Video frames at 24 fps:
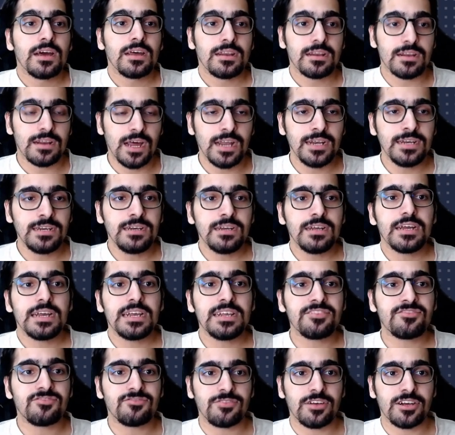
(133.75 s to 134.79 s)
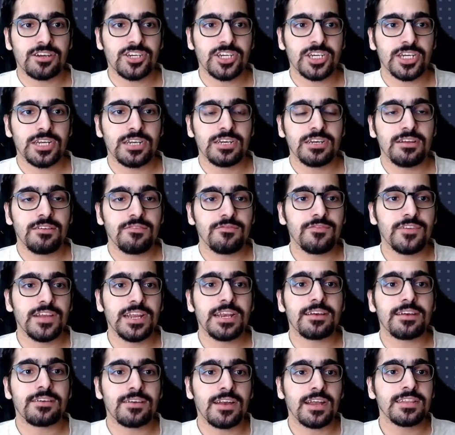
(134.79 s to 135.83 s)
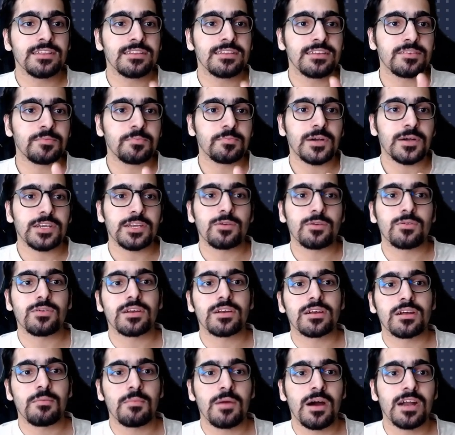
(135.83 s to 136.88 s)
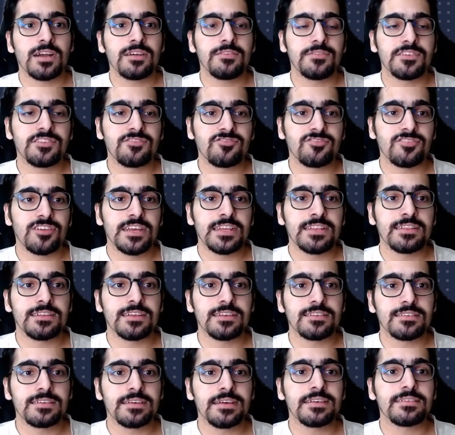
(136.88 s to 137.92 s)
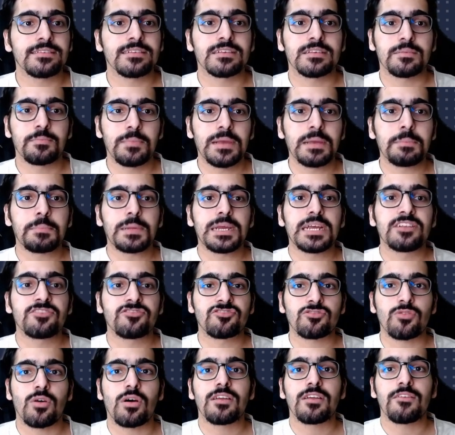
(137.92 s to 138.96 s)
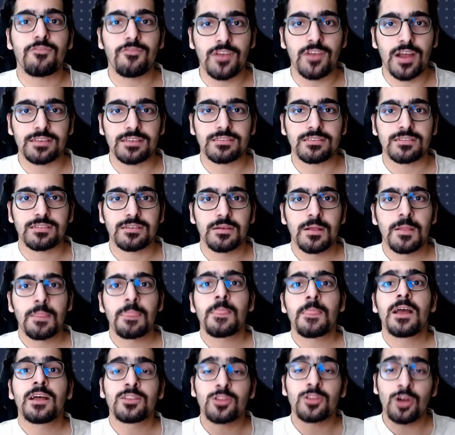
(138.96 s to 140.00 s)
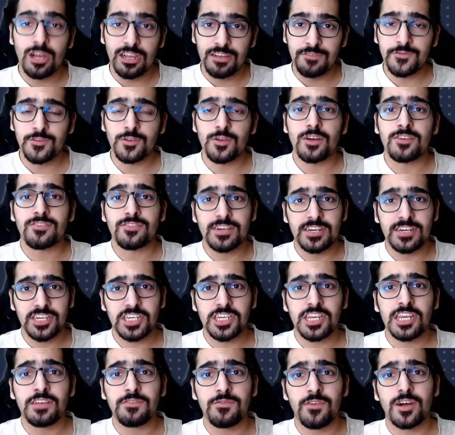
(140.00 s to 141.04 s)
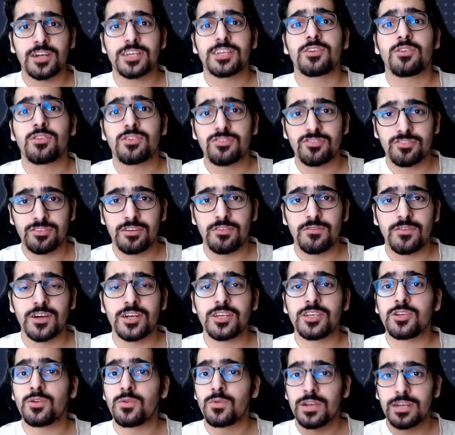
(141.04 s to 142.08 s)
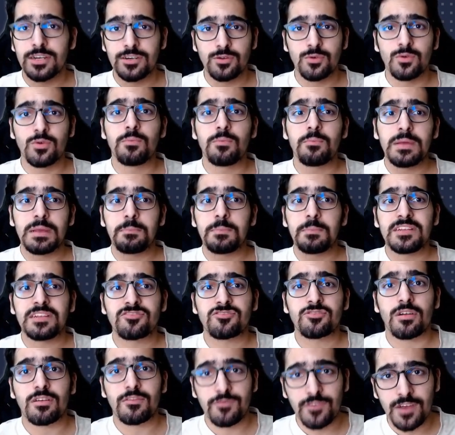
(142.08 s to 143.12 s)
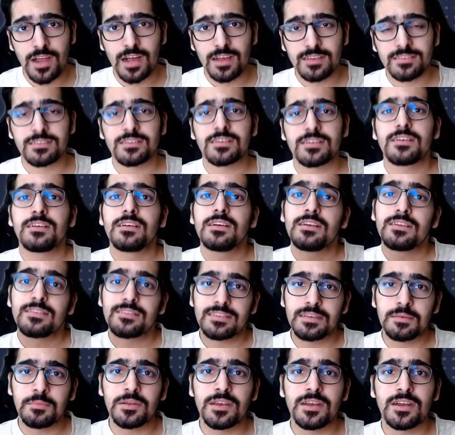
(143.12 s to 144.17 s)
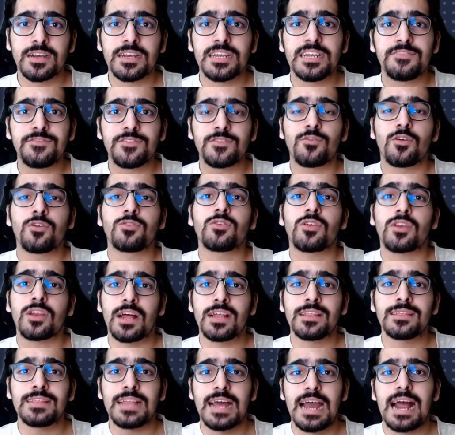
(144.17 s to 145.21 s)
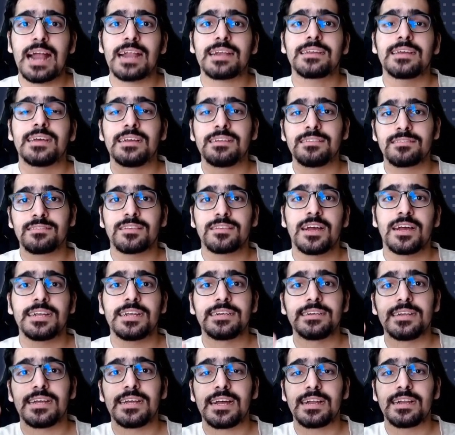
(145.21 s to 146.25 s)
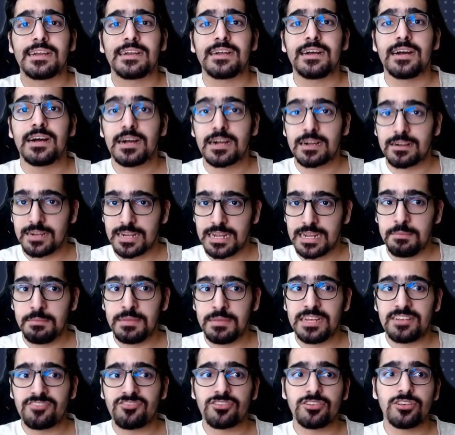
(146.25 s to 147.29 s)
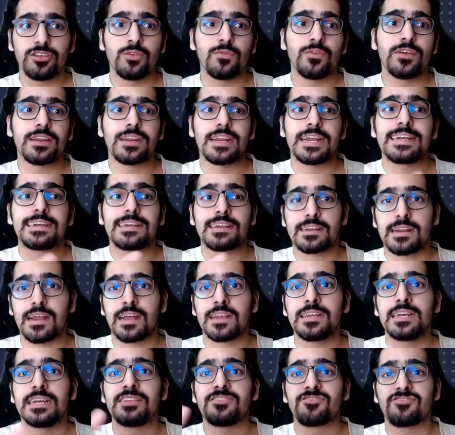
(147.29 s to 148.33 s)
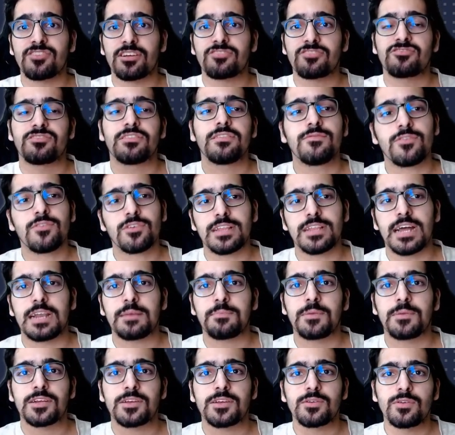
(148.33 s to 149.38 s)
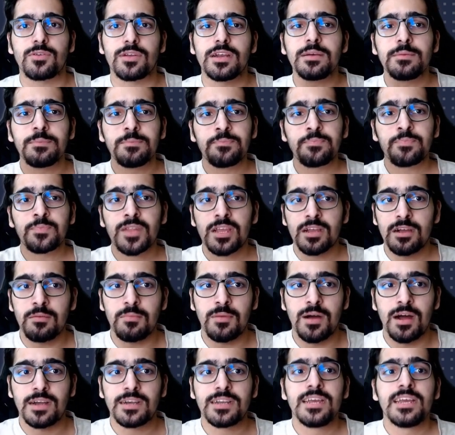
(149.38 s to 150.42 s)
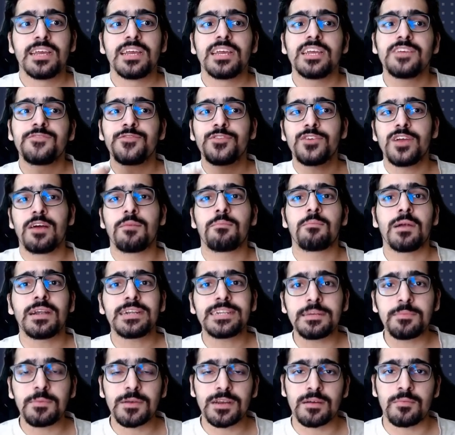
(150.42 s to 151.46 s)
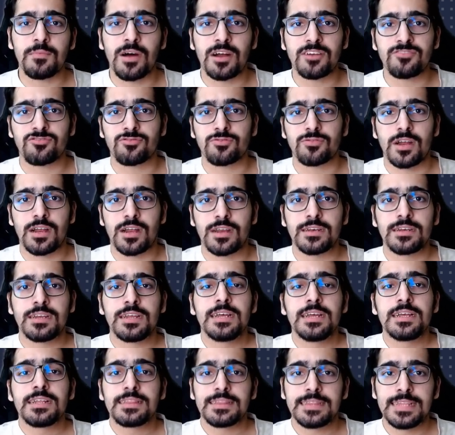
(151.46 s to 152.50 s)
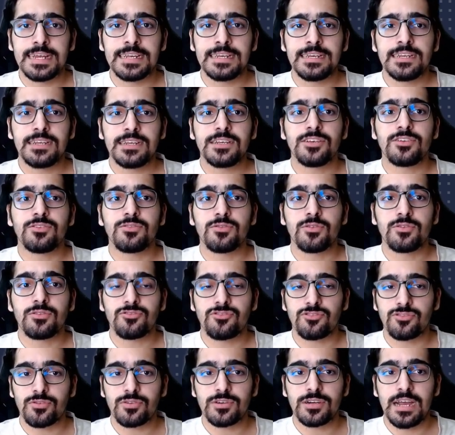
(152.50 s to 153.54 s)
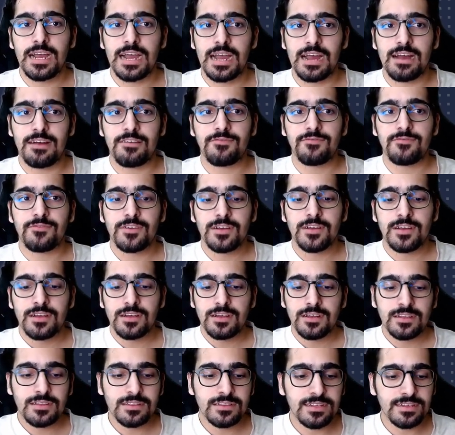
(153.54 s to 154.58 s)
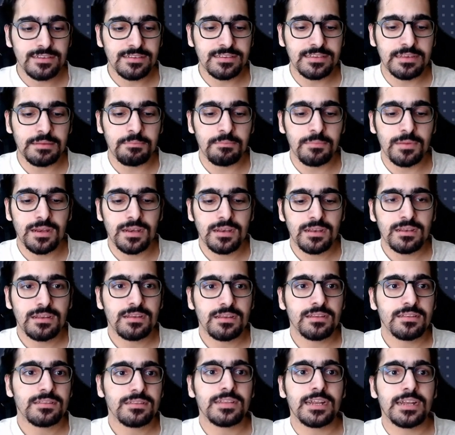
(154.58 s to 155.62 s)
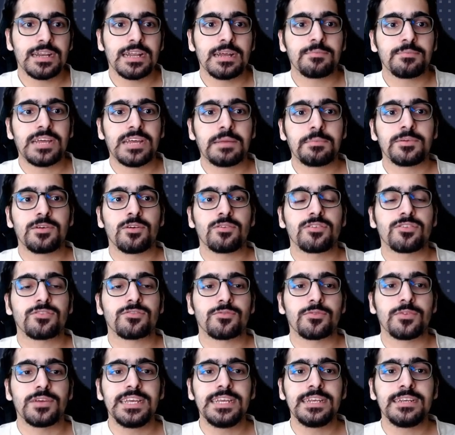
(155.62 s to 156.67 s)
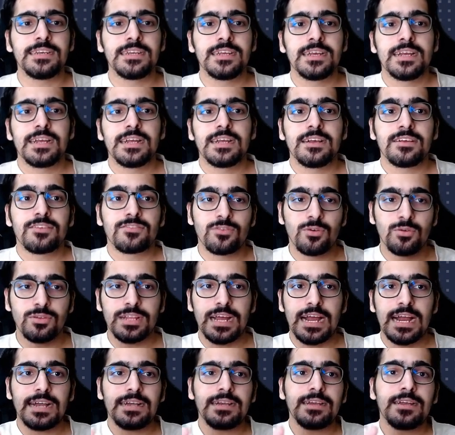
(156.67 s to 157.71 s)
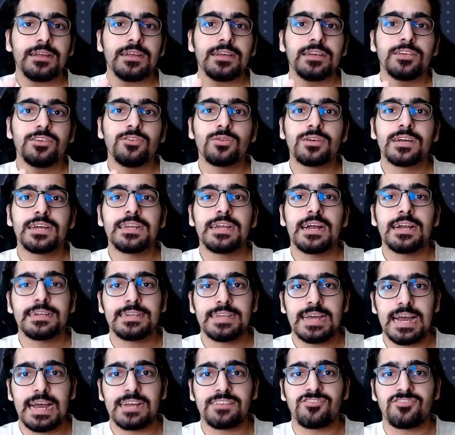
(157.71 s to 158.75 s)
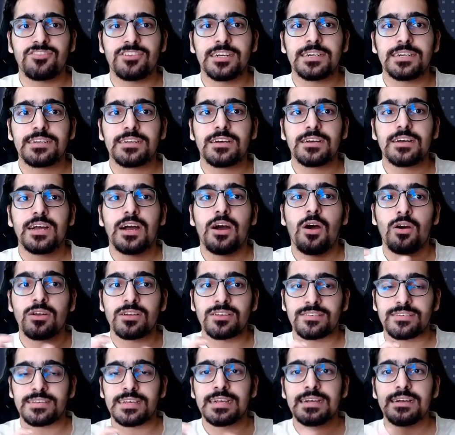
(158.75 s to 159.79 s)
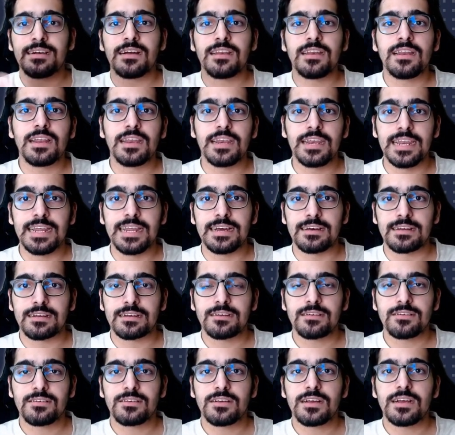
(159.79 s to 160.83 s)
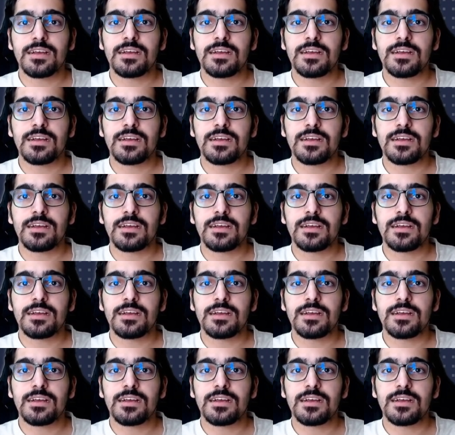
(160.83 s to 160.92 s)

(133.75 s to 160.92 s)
Run instruction will run this particular command, which in this case is pip install flask. Now, if you are traditionally working on a server, you will do pip install flask. Similarly, if you want to run that inside image, you will write run instruction for that particular command. If you have multiple commands to run, then you should have this symbol that I'm typing on the screen so that you can attach it on a single layer.